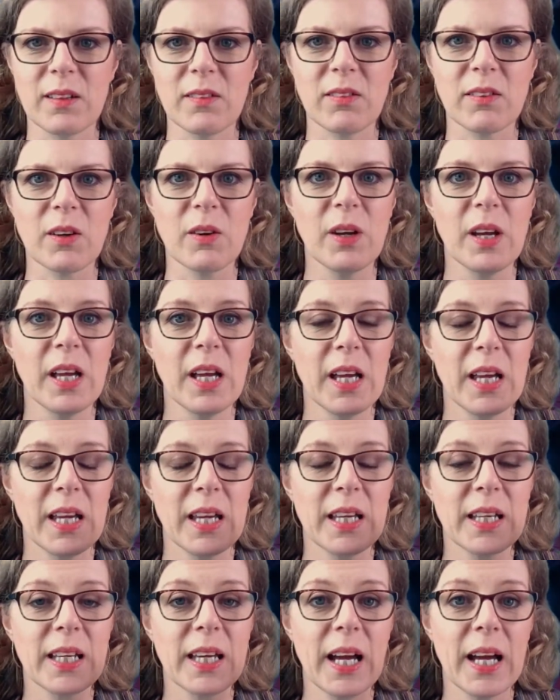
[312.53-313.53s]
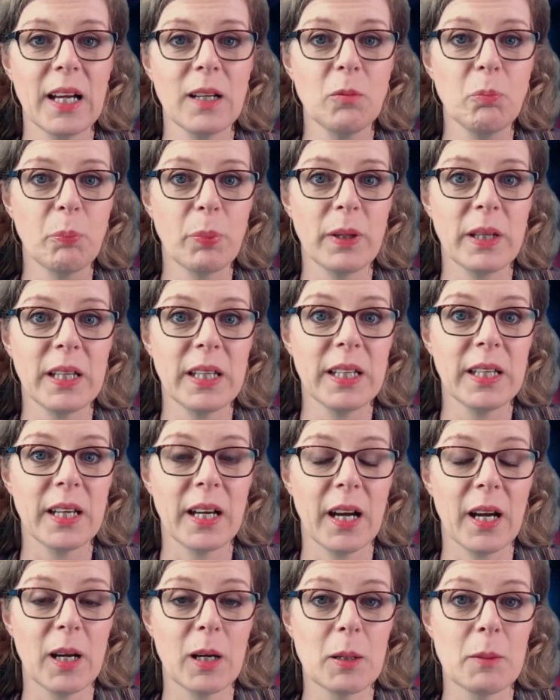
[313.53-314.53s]
So it can be
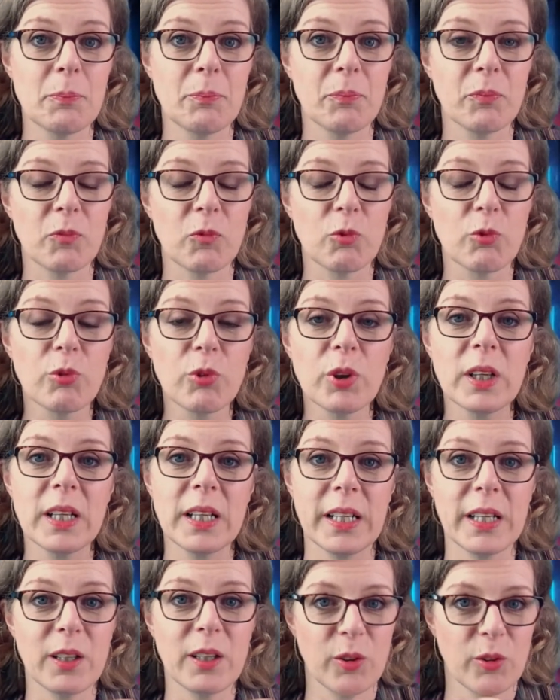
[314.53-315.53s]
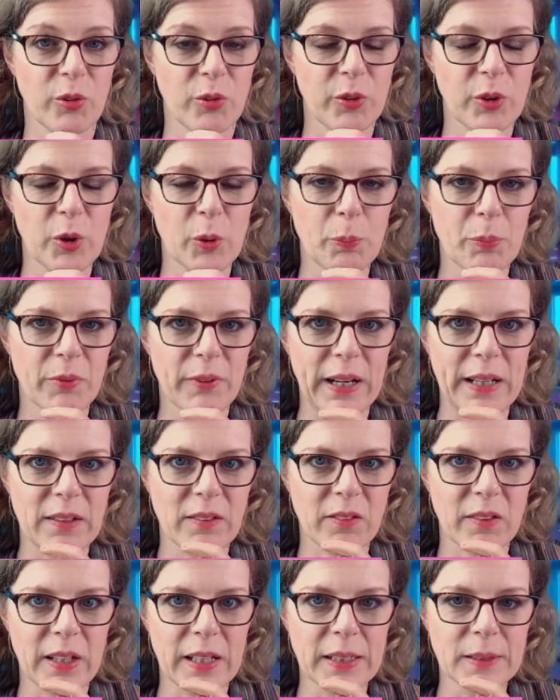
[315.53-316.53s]
really good for your
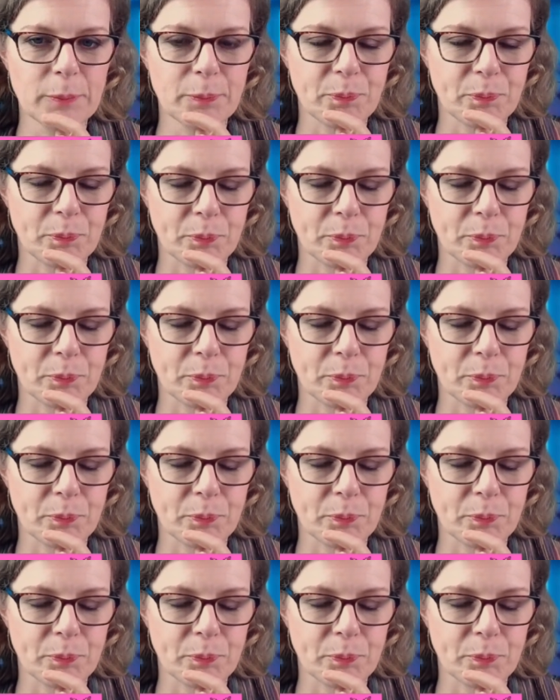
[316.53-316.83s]
branding.